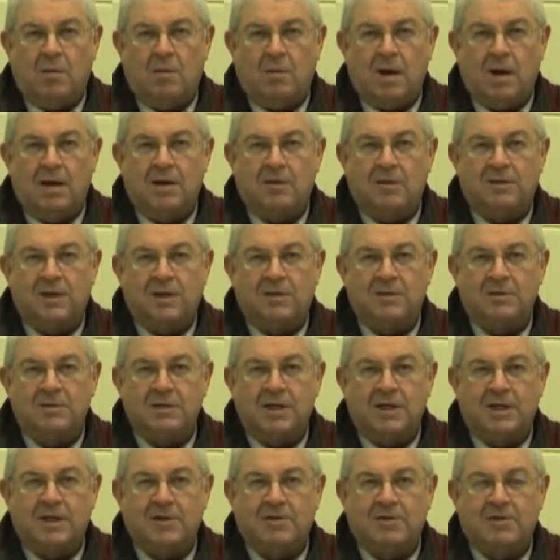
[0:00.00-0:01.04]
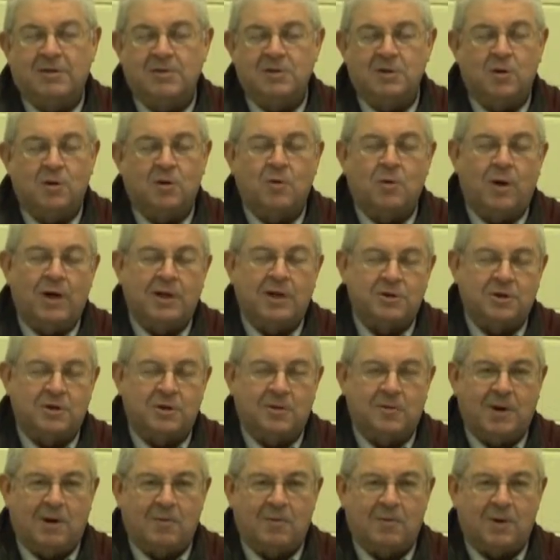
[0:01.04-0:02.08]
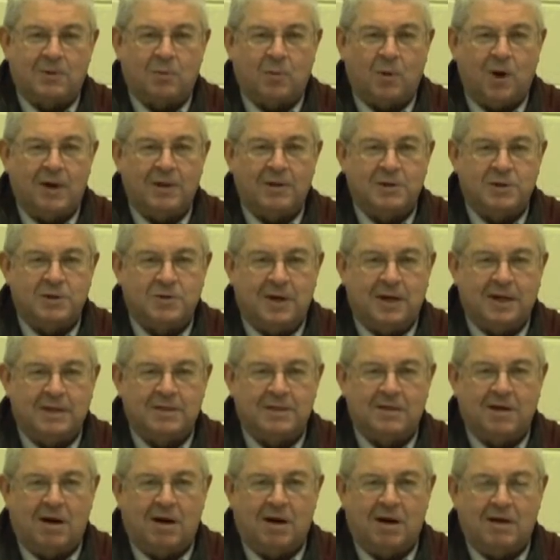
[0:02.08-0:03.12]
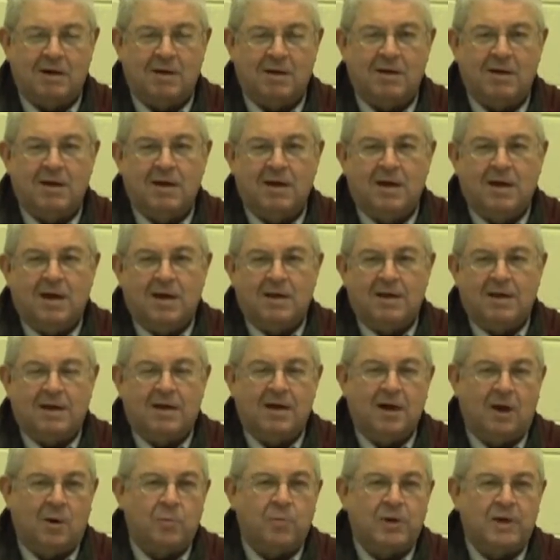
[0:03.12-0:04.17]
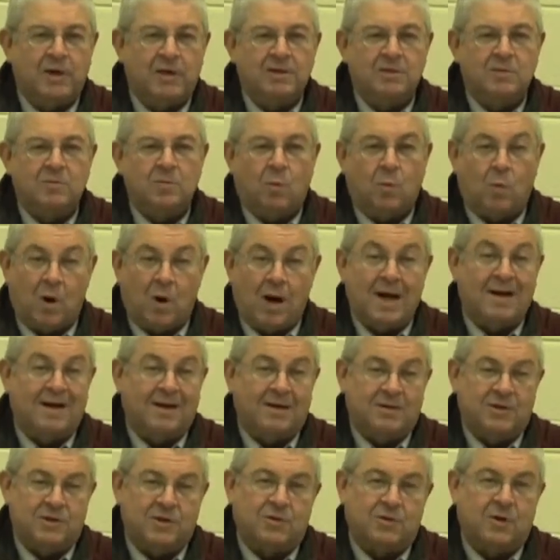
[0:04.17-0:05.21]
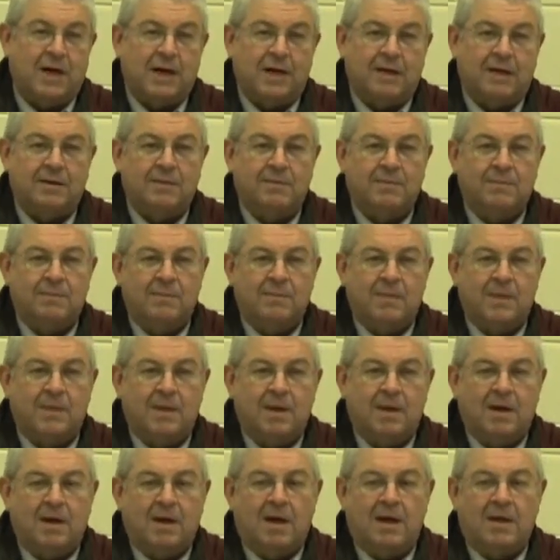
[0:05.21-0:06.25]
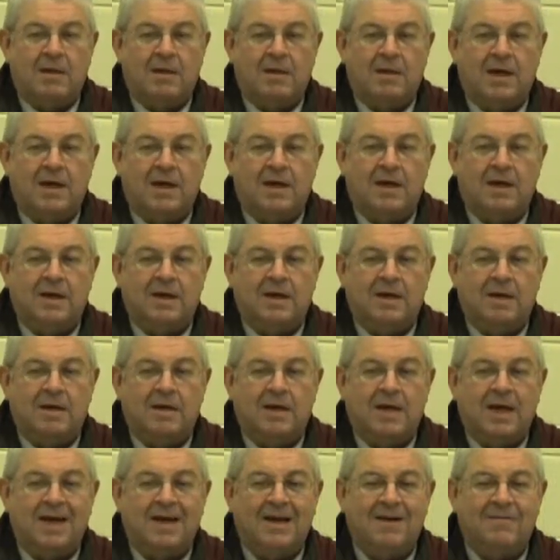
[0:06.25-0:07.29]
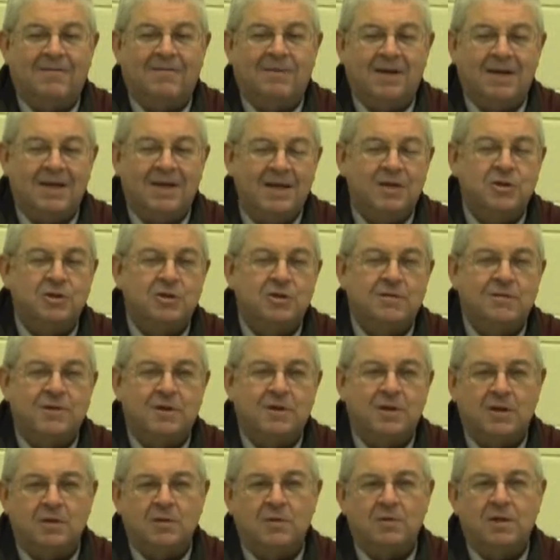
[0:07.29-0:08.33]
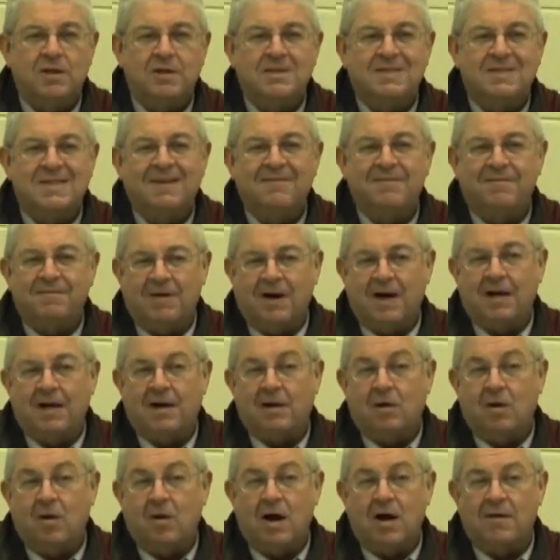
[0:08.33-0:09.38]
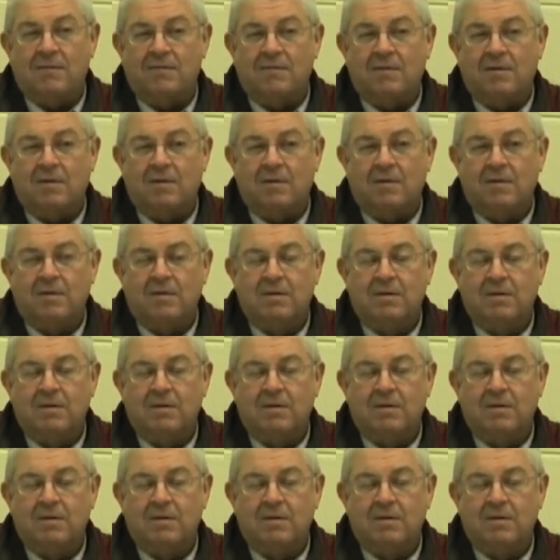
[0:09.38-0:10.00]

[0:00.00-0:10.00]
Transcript: Well, I don't think there's no question about why the strike started. The companies wanted a strike. They gave each of the unions a final offer